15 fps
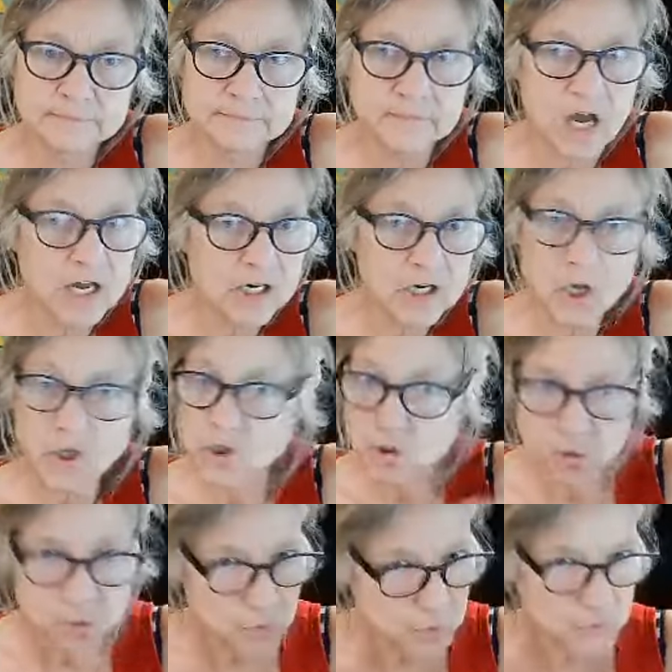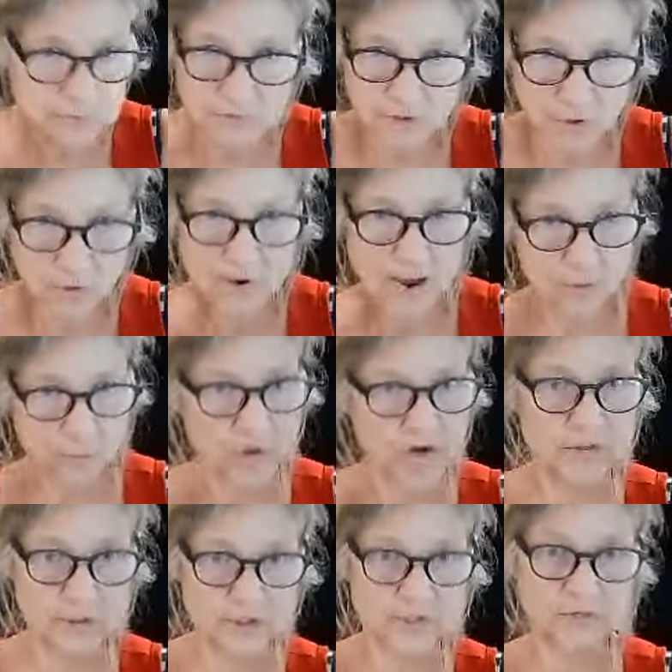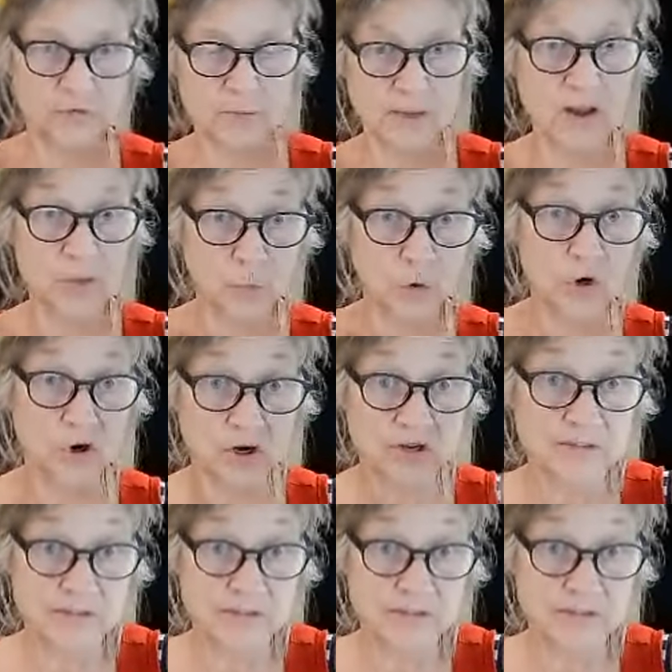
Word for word: Not a used, you know, I wear this for my work.